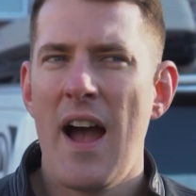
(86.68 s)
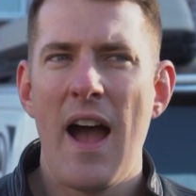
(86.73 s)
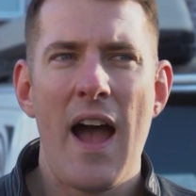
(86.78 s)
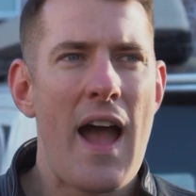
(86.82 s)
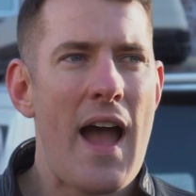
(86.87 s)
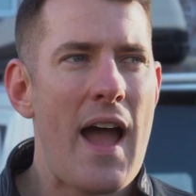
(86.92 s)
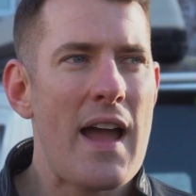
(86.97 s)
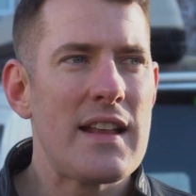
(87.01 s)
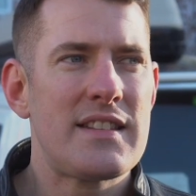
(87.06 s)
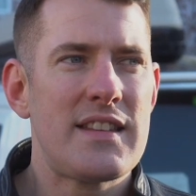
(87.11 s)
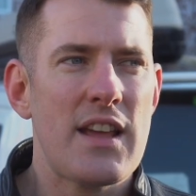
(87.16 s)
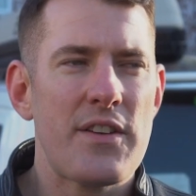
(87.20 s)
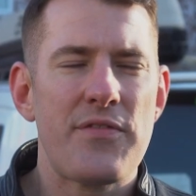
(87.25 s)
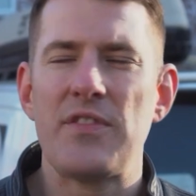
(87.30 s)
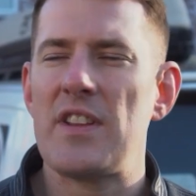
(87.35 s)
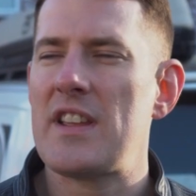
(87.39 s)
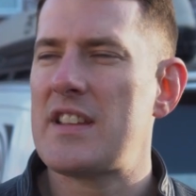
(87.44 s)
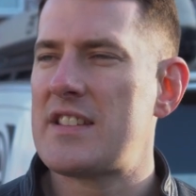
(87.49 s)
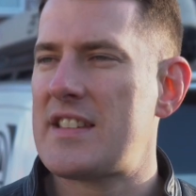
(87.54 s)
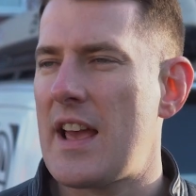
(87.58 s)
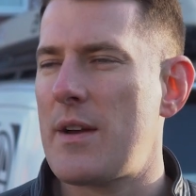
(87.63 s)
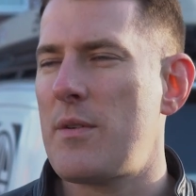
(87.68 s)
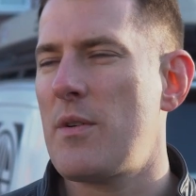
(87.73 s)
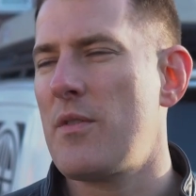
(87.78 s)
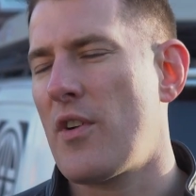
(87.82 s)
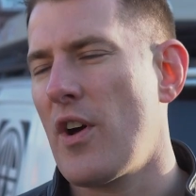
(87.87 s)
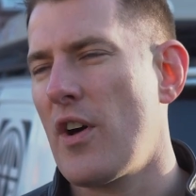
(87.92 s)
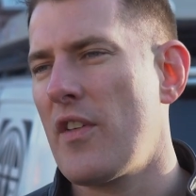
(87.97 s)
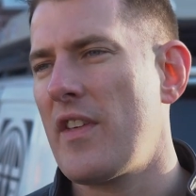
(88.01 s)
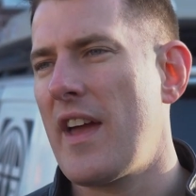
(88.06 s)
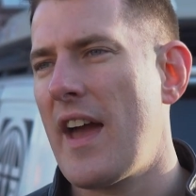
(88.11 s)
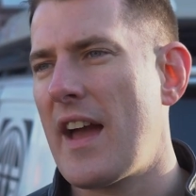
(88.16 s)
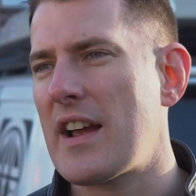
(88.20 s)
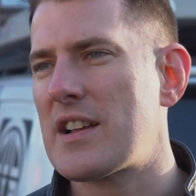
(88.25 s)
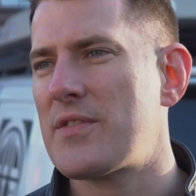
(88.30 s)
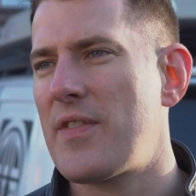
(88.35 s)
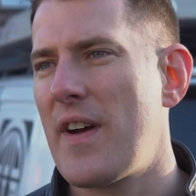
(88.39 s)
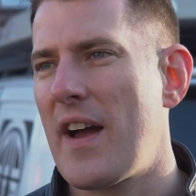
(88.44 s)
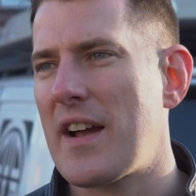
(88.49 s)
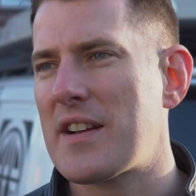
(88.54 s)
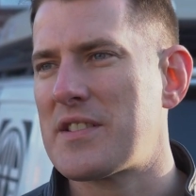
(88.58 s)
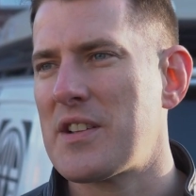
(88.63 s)
I'd definitely say we've got the X
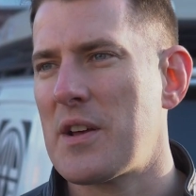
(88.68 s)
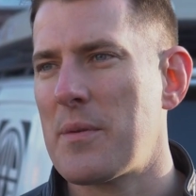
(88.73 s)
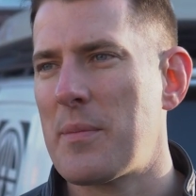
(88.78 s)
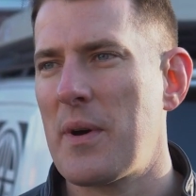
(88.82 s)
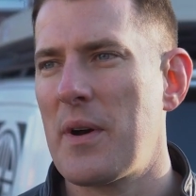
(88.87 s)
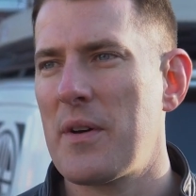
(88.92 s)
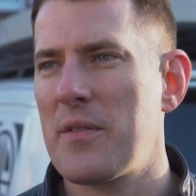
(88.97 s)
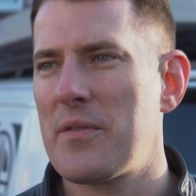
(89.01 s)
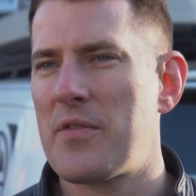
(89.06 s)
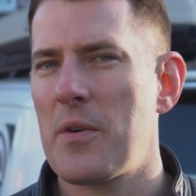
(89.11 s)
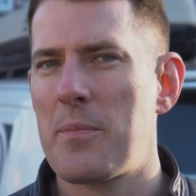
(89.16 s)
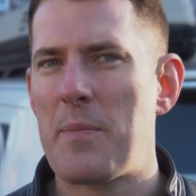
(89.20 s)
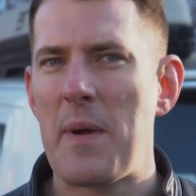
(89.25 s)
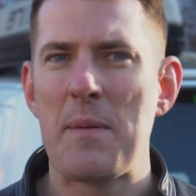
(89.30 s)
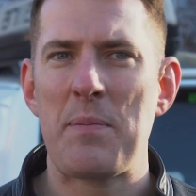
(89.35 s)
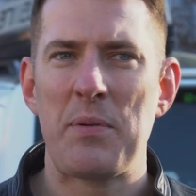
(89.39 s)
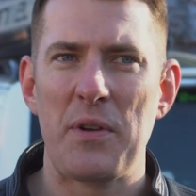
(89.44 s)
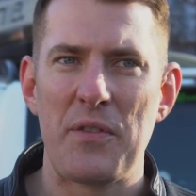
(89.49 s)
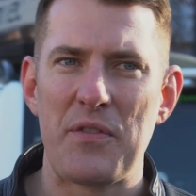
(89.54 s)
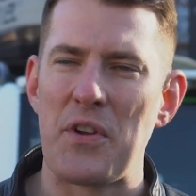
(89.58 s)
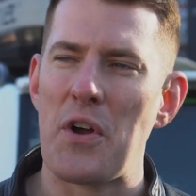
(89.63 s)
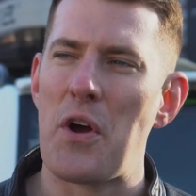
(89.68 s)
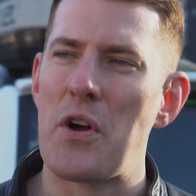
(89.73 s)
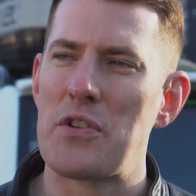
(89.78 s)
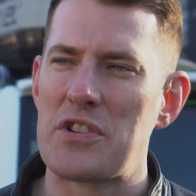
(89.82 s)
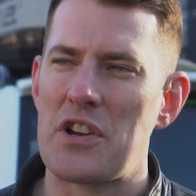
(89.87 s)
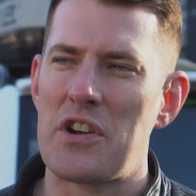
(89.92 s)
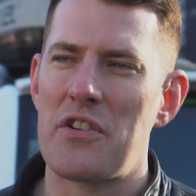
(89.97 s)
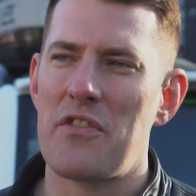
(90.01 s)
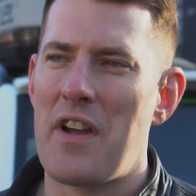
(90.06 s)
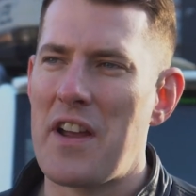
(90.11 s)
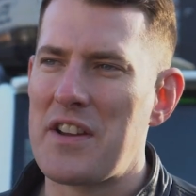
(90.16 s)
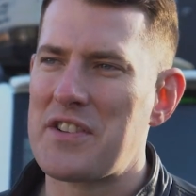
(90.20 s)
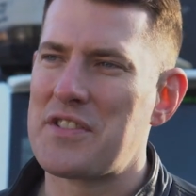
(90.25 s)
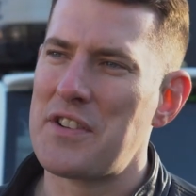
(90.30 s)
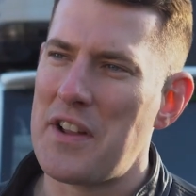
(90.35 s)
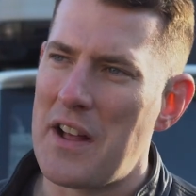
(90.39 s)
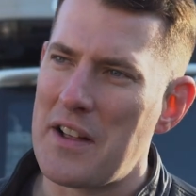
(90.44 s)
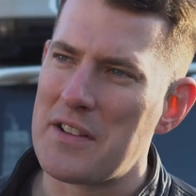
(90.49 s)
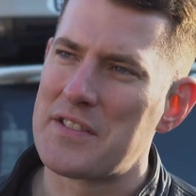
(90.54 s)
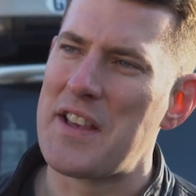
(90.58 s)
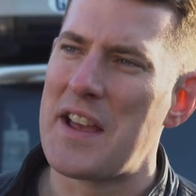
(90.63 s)
factor, but for people of your
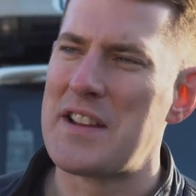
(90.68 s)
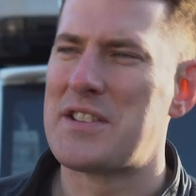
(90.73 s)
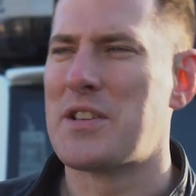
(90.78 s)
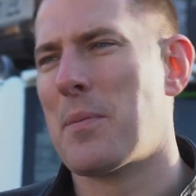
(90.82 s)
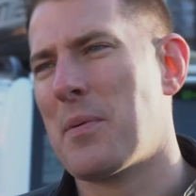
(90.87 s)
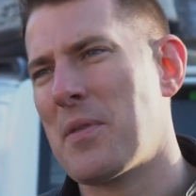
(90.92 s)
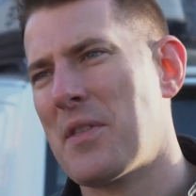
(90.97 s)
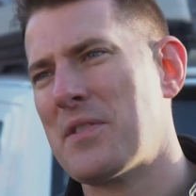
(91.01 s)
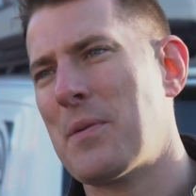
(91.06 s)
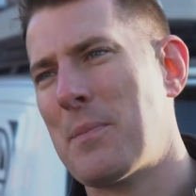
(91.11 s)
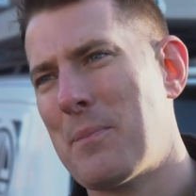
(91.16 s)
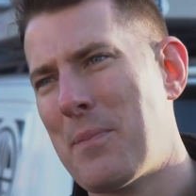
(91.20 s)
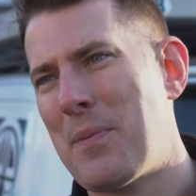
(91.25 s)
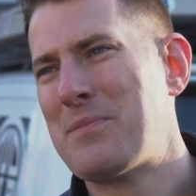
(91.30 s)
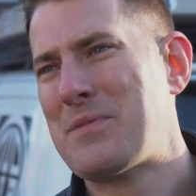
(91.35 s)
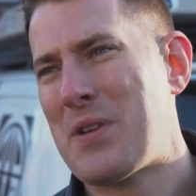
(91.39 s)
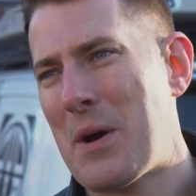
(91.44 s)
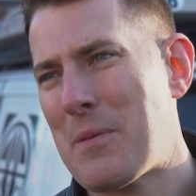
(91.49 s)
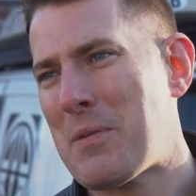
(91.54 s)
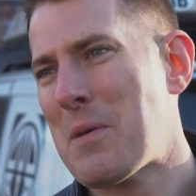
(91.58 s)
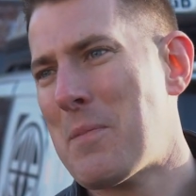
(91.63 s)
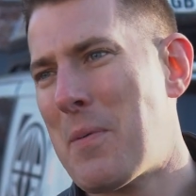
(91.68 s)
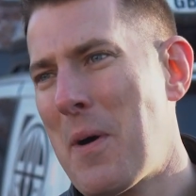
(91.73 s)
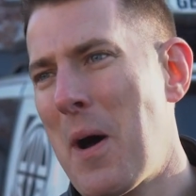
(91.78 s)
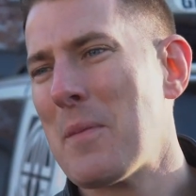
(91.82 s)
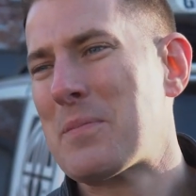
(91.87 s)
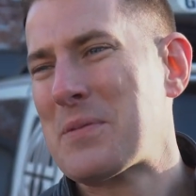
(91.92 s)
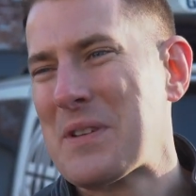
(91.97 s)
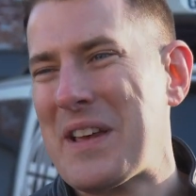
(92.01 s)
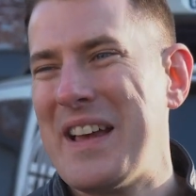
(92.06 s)
generation, I'll say top of the pops.